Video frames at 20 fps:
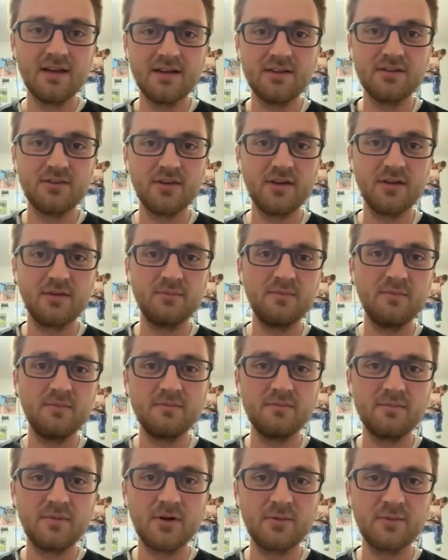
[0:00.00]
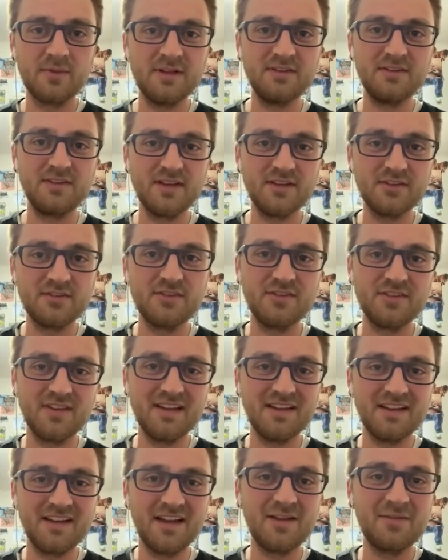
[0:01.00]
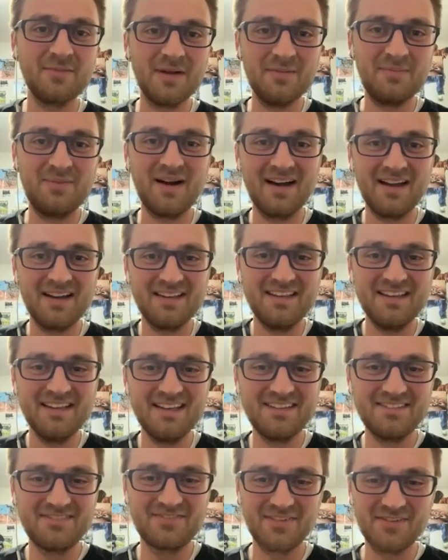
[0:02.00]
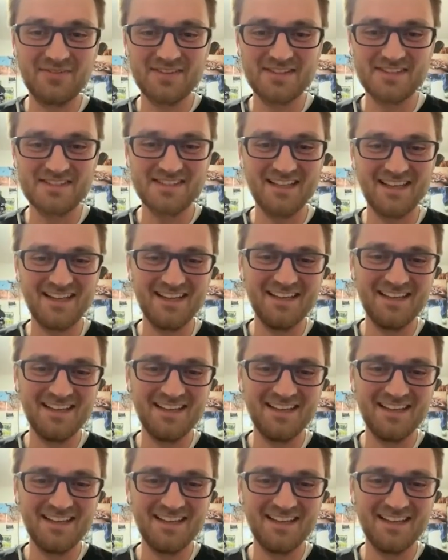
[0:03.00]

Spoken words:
saw part of my intestines hanging out of my body from the side.